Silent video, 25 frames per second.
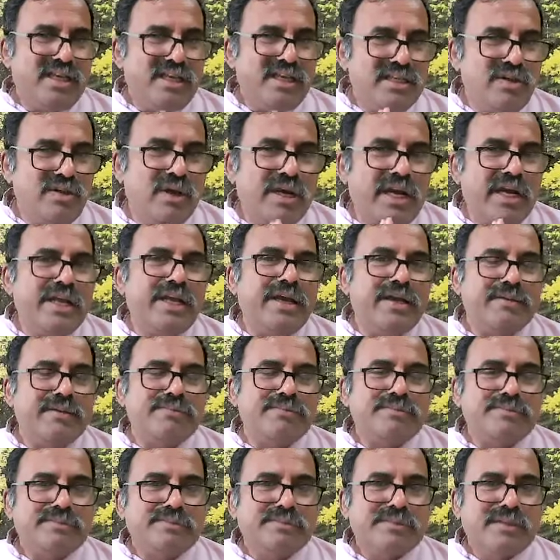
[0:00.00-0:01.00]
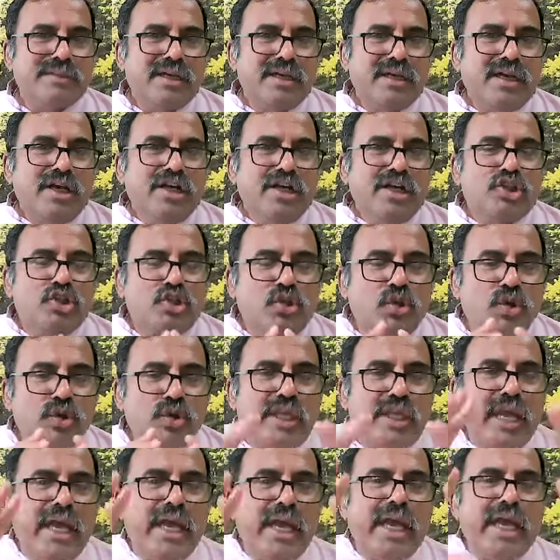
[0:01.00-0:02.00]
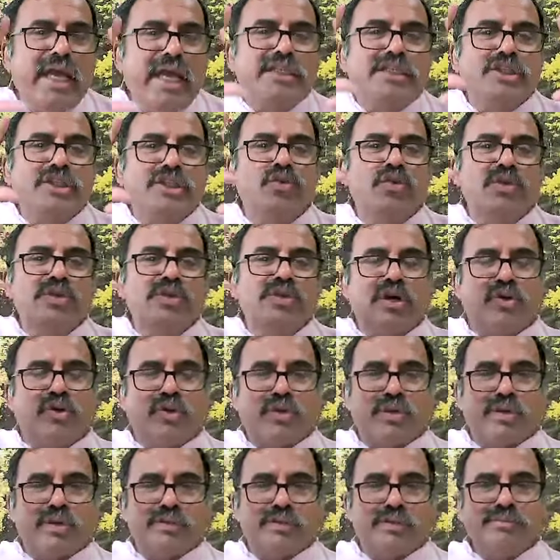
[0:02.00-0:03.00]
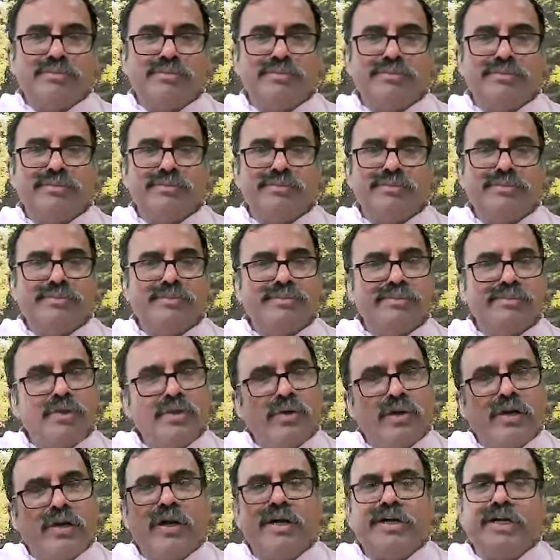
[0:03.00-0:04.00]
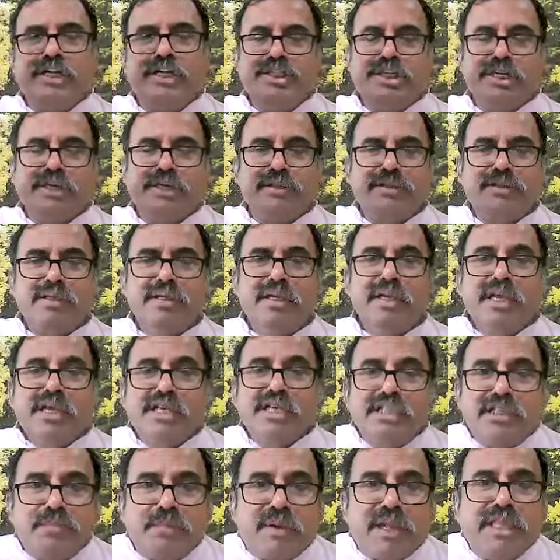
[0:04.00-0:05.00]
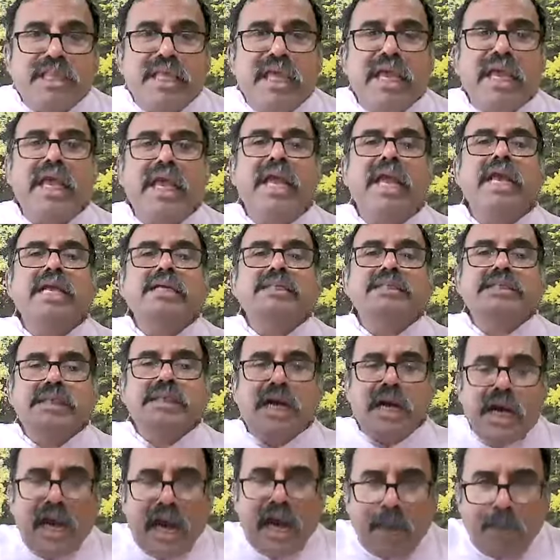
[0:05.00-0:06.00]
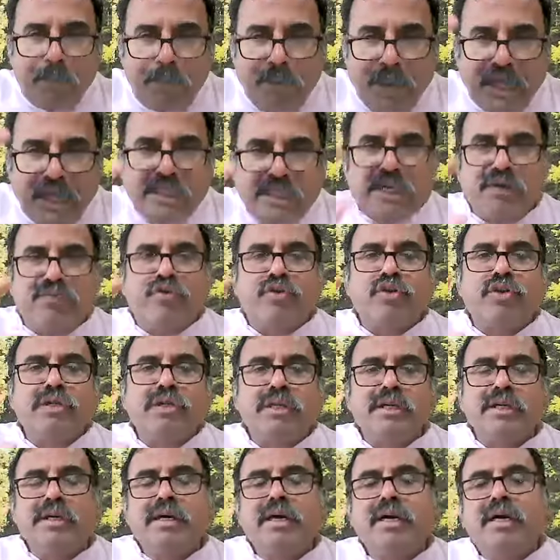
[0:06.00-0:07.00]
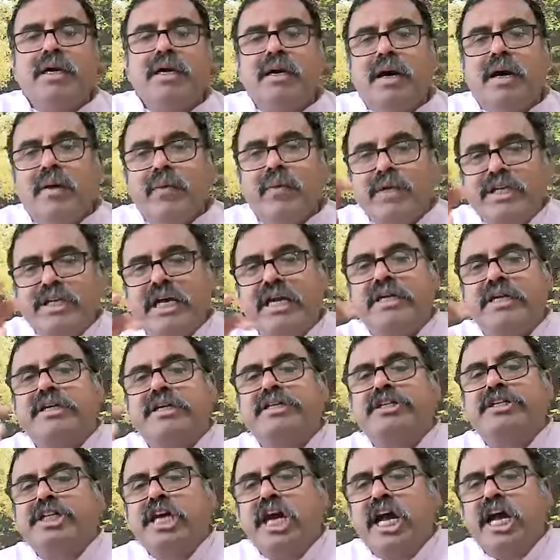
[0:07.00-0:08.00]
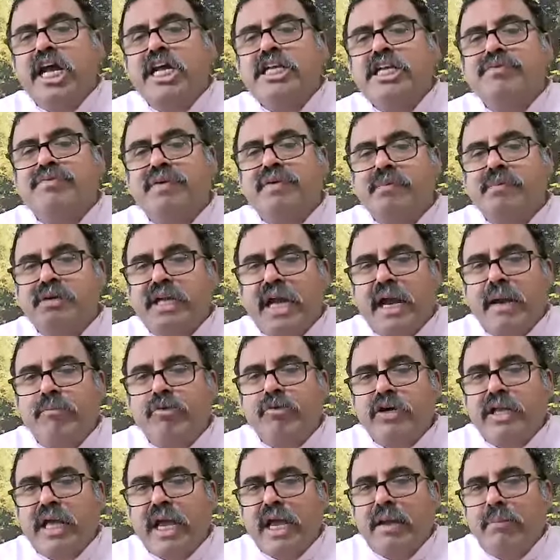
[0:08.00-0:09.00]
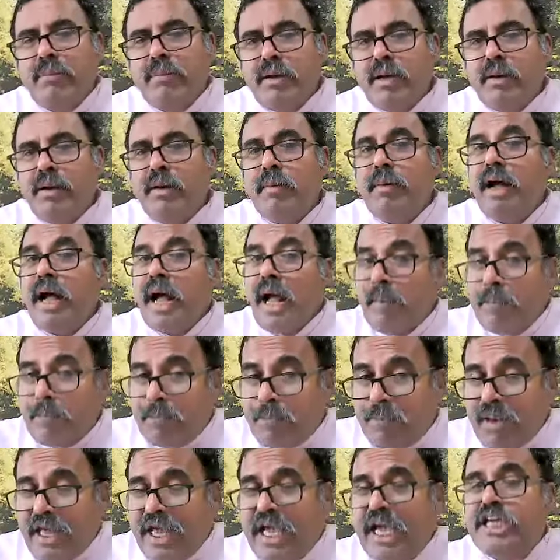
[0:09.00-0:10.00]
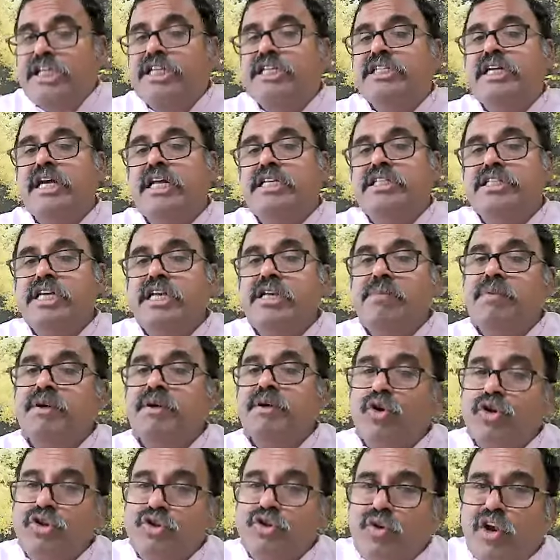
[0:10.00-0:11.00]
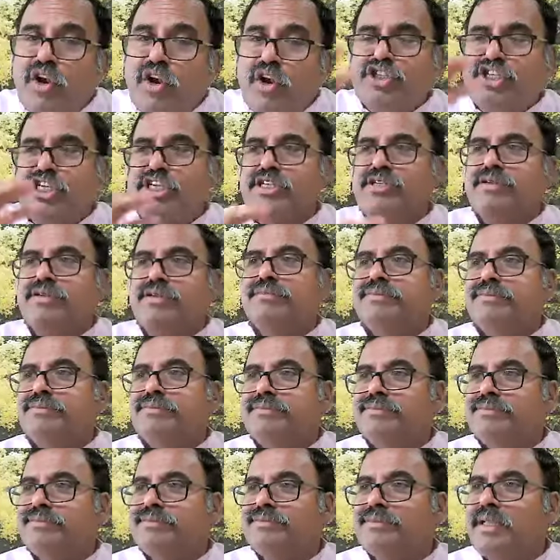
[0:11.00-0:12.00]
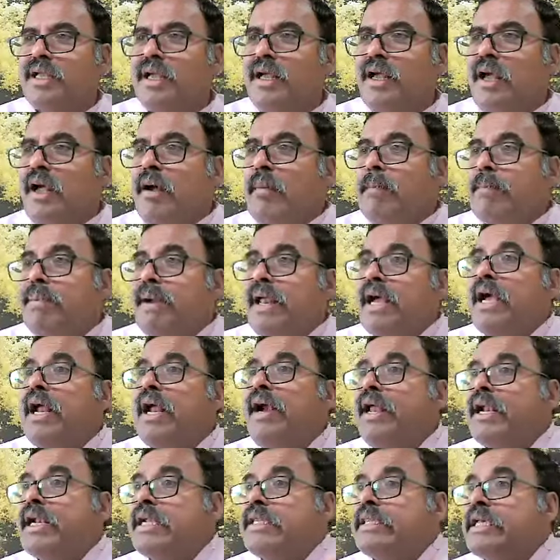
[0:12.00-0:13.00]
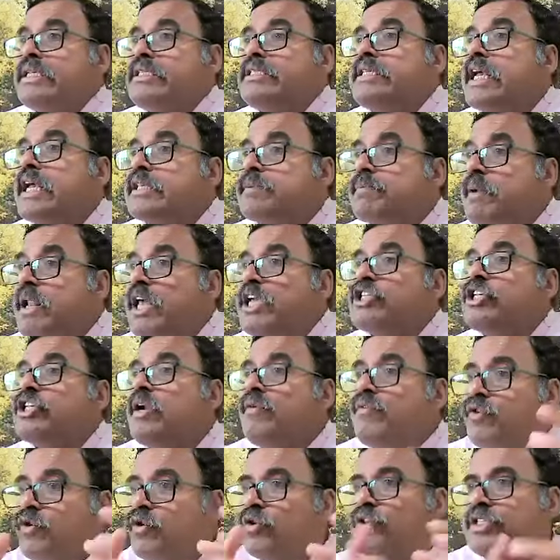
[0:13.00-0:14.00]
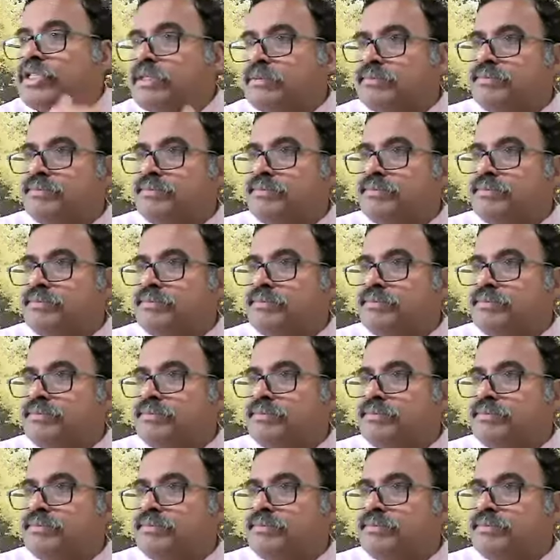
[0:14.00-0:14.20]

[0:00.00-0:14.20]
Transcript: look at here. Shruti is universal truth. You cannot touch it. Smriti is application of truth. It can change from time to time. Application can change, but truth will not change. Prakarna Grantha is explanation of truths.